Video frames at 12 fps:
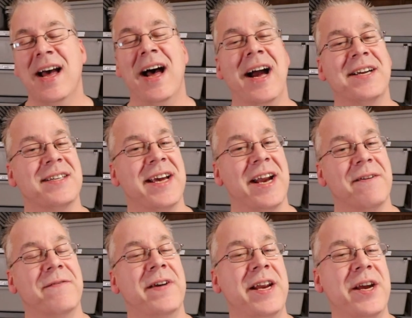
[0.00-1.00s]
I actually had a
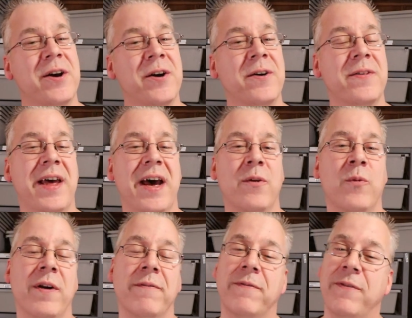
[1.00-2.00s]
video that
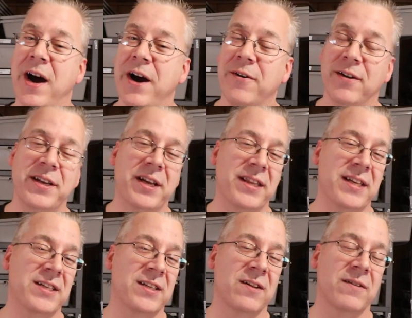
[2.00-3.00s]
went viral. You get
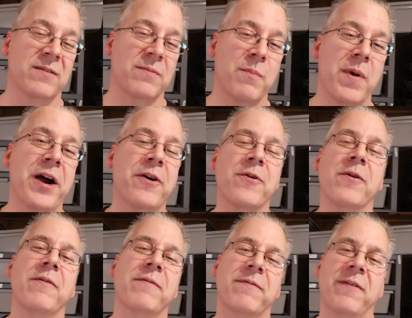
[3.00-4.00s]
these little
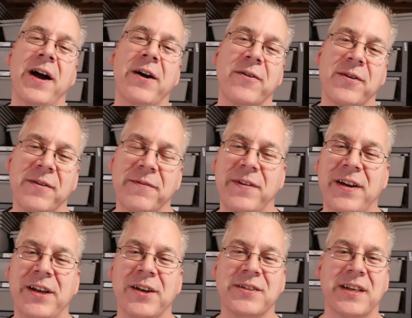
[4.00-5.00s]
micro viral
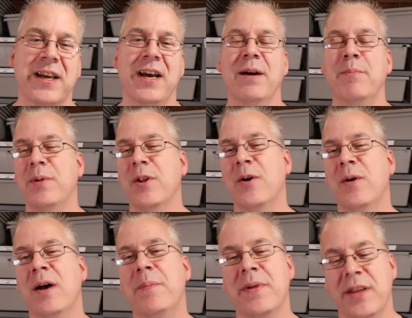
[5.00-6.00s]
videos that kind of blow
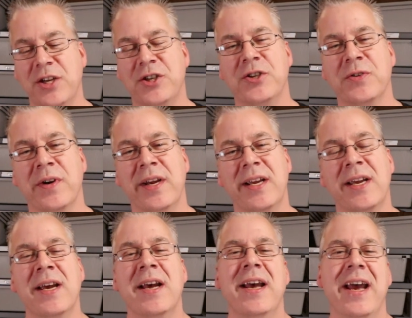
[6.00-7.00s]
up and then shrink,
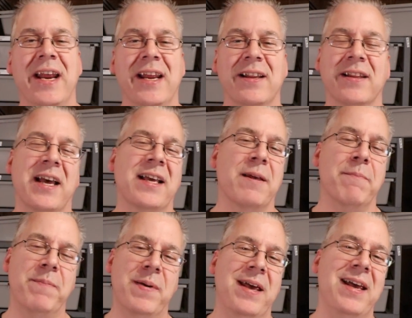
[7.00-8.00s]
and it like the
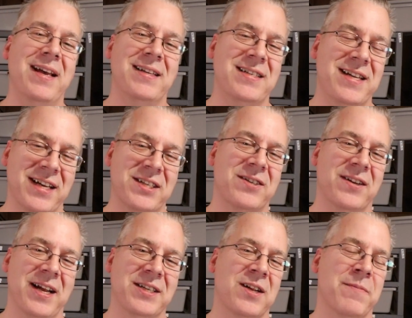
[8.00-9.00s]
peaked
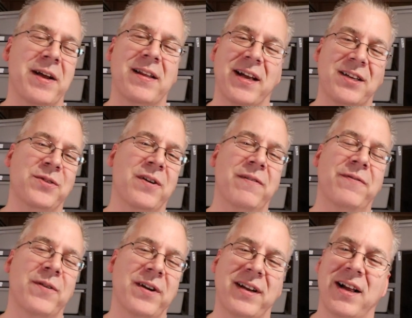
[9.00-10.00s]
yesterday. So I'll make like
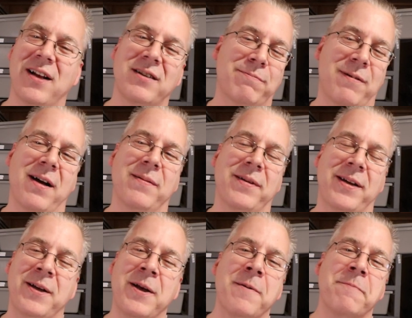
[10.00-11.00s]
$240
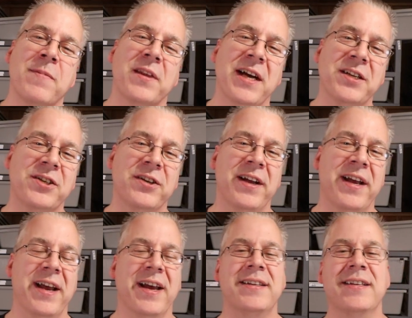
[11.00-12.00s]
probably
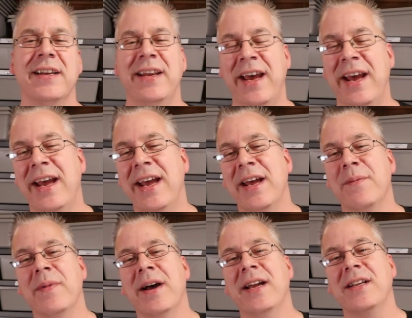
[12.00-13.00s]
yesterday, and today it
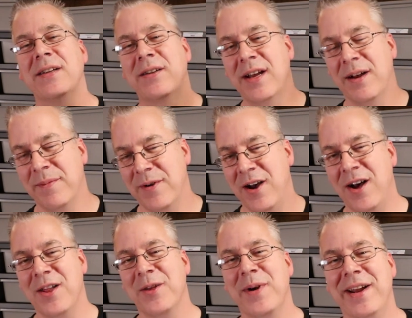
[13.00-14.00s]
might come
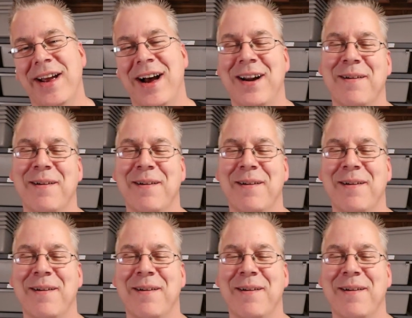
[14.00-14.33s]
all the way down.